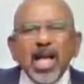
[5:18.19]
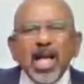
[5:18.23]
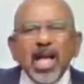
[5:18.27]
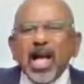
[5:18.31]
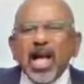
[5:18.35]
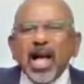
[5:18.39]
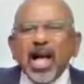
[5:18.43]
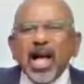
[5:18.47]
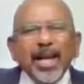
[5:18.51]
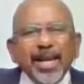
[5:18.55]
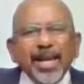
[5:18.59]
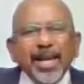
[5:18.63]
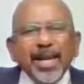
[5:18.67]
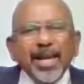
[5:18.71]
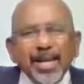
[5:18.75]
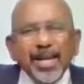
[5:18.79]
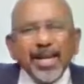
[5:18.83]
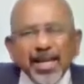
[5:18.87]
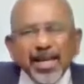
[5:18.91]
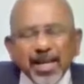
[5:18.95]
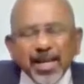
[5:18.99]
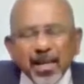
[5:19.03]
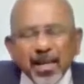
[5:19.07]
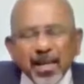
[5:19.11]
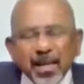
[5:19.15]
I
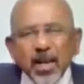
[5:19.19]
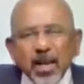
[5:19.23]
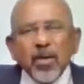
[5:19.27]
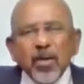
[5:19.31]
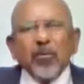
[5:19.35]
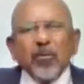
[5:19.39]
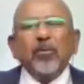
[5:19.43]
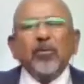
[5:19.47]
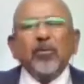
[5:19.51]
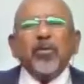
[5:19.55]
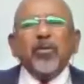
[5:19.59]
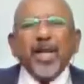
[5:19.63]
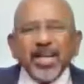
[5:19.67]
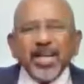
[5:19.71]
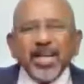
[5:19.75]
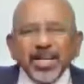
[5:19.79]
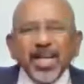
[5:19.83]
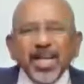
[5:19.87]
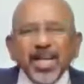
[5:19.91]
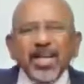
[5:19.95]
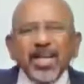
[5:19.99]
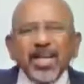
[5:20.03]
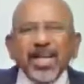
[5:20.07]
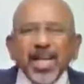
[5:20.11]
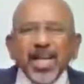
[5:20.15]
felt
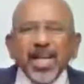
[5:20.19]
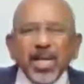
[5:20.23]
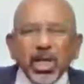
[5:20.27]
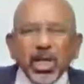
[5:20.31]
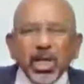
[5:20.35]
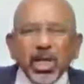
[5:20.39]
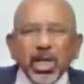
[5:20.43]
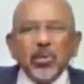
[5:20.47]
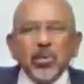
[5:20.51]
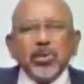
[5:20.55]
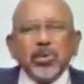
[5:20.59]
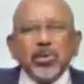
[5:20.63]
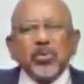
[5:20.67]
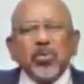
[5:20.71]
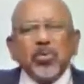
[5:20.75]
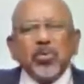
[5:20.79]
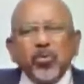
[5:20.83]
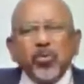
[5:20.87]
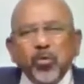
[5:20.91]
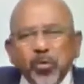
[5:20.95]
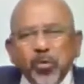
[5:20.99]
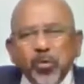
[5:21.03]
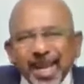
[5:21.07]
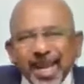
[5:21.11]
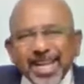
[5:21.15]
like a huge
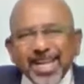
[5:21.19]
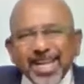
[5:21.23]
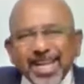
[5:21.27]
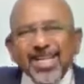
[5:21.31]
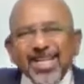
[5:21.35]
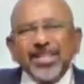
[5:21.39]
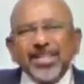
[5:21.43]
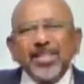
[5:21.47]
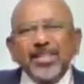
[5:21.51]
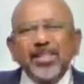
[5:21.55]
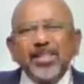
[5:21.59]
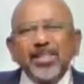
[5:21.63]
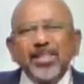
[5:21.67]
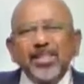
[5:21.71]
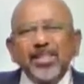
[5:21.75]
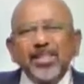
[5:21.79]
failure.